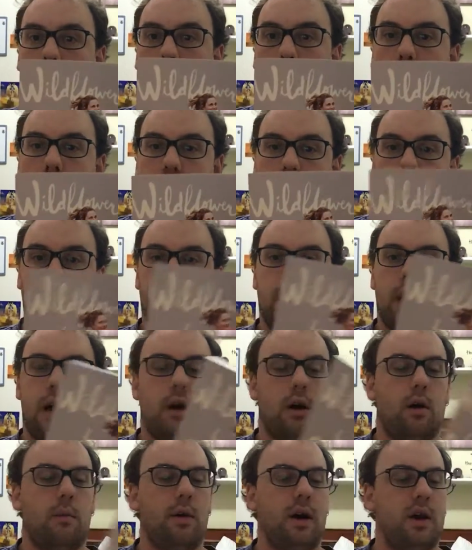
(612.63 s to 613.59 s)

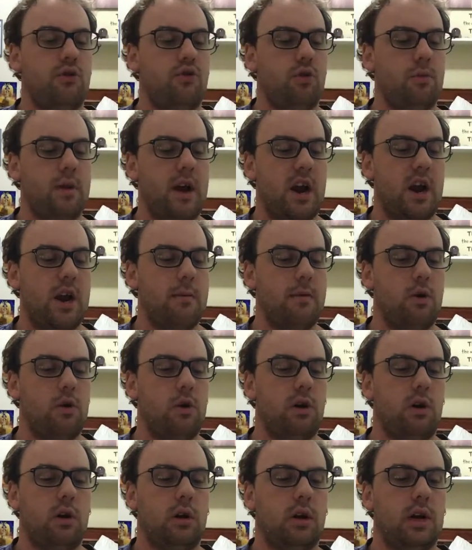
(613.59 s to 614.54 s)
Wildflower by Drew
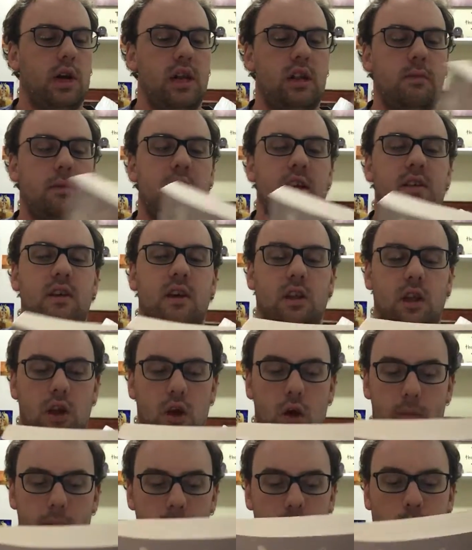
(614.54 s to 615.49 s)
Barrymore. It's basically
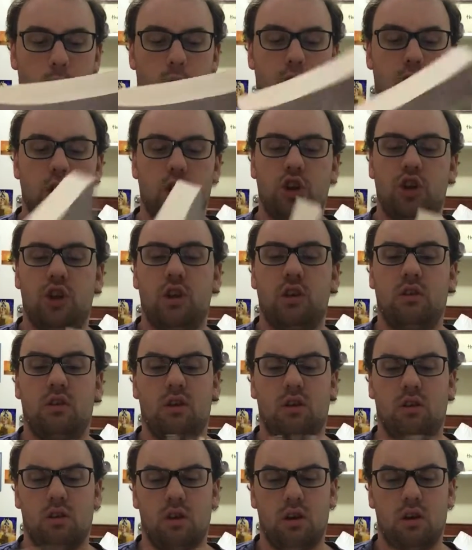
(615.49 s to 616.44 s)
her memoir. She's
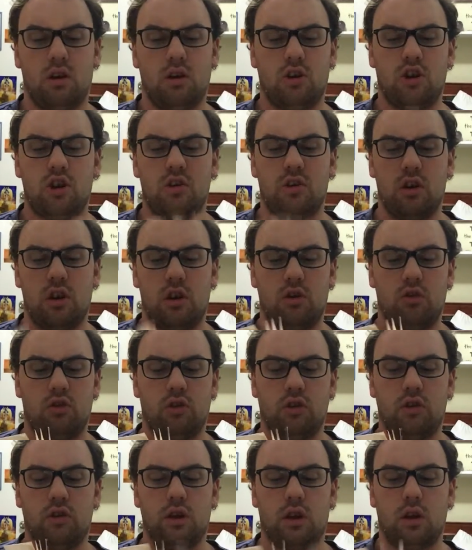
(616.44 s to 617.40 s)
an
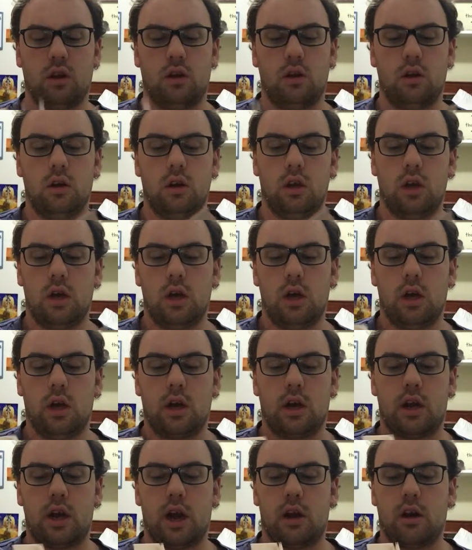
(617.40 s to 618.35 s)
interesting
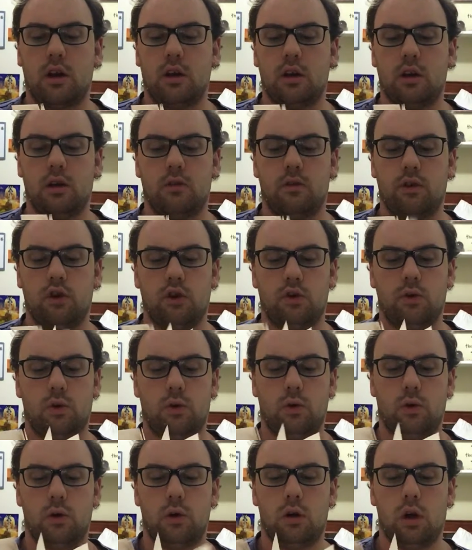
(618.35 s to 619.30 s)
character for
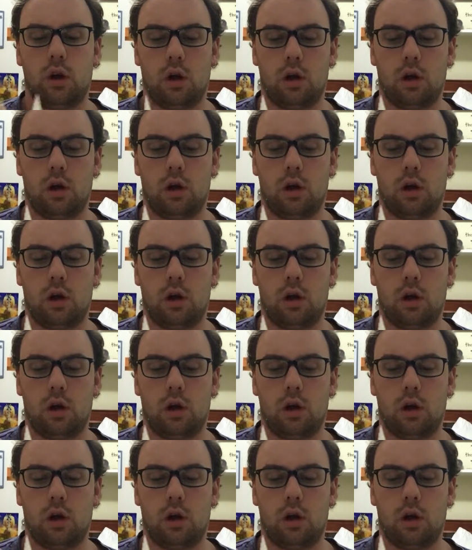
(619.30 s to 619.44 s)
sure.